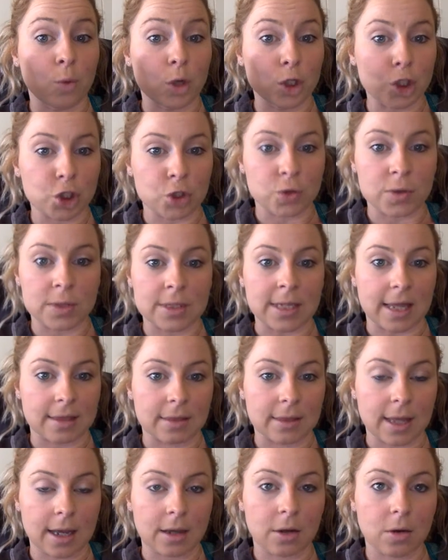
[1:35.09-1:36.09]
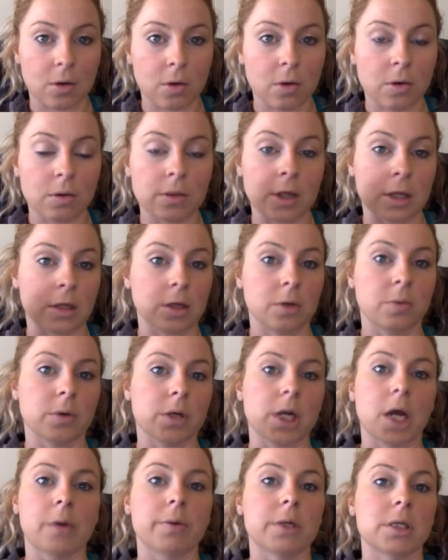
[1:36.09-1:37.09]
once you set that goal that you are
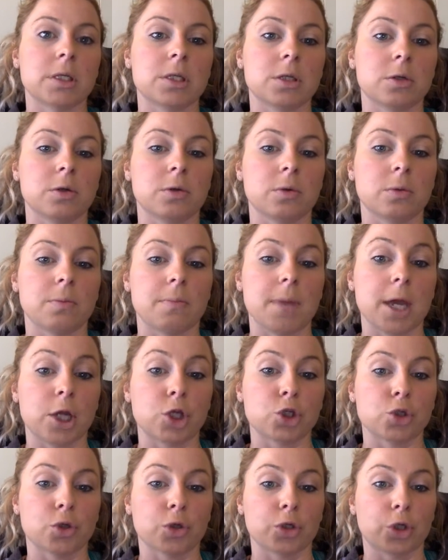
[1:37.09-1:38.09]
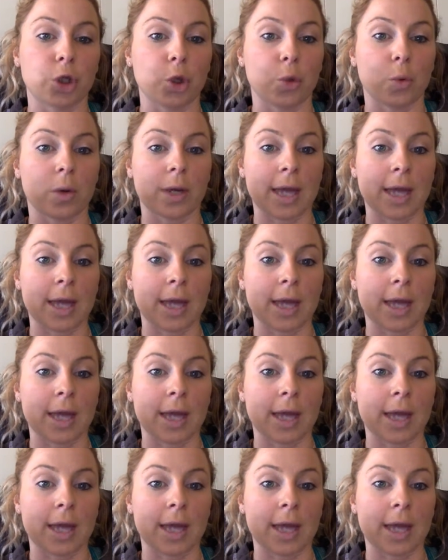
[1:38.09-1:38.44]
going to make sure you